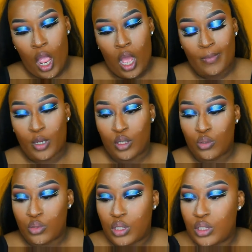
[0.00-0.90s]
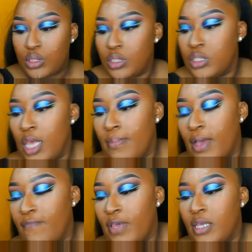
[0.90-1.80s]
I'm going to use this to set
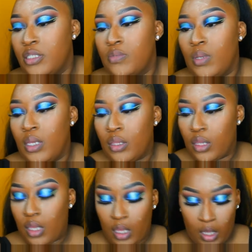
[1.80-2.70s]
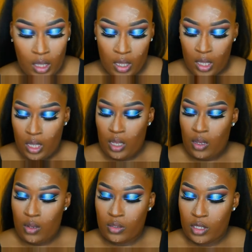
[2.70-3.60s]
my face with
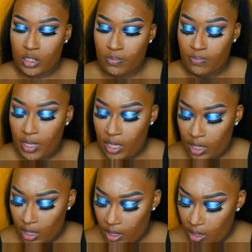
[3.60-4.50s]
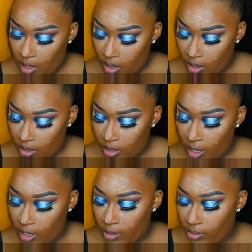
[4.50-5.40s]
on this big
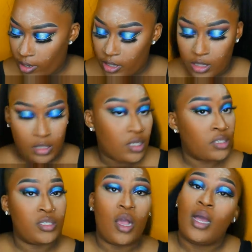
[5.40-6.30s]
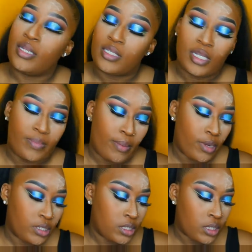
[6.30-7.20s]
dirty brush, because y'all, I need to clean my
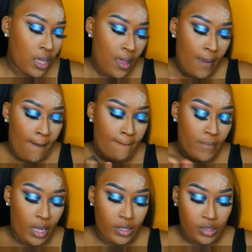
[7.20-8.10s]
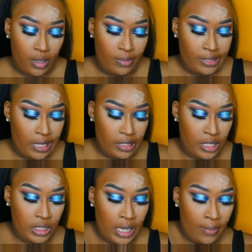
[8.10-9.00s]
brushes. But I'm going to take
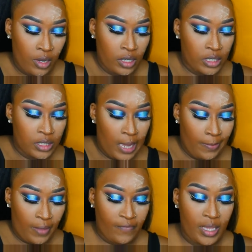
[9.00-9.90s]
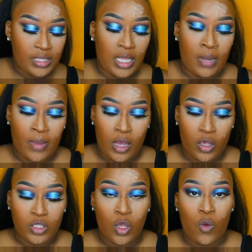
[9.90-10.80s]
this and I'm going to set my face, and I'm going to
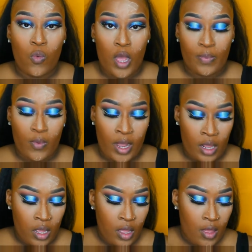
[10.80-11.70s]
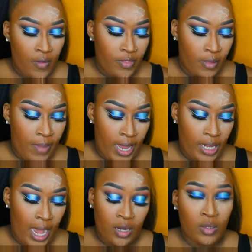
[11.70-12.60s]
also wipe away the
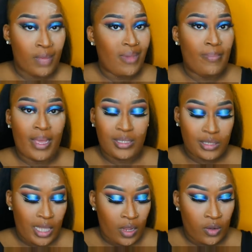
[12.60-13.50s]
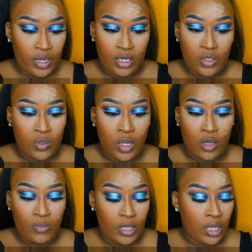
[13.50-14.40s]
bake. I don't let my bake stay on there too
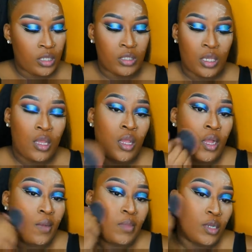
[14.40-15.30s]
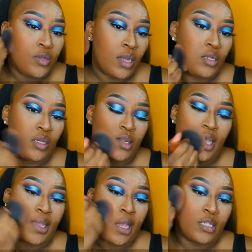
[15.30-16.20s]
long because I'm not trying to look
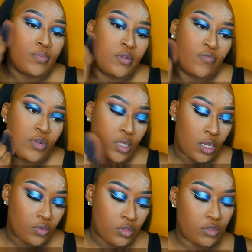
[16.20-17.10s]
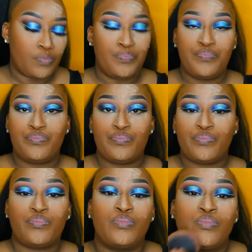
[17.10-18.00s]
like Casper Friendly Ghost.
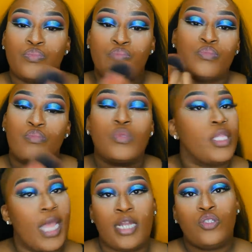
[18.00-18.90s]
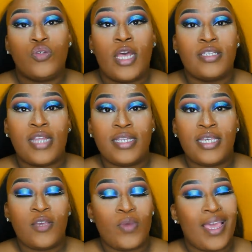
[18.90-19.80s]
Not in
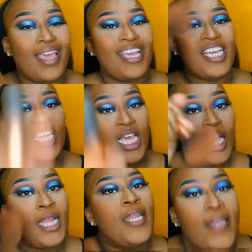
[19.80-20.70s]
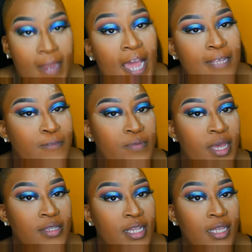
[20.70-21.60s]
2018 we ain't. Not in
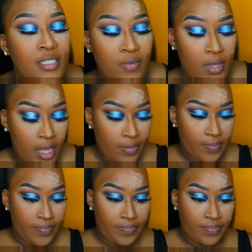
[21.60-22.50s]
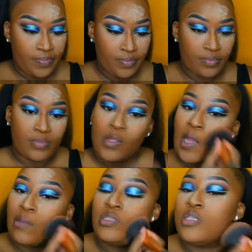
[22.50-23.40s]
2018 we ain't.
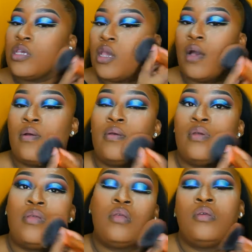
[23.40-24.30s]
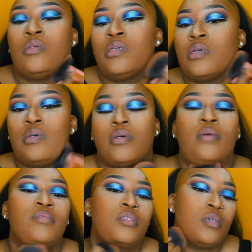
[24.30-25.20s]
I'll be seeing y'all. I'll
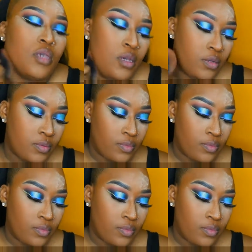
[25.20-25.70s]
be seeing y'all.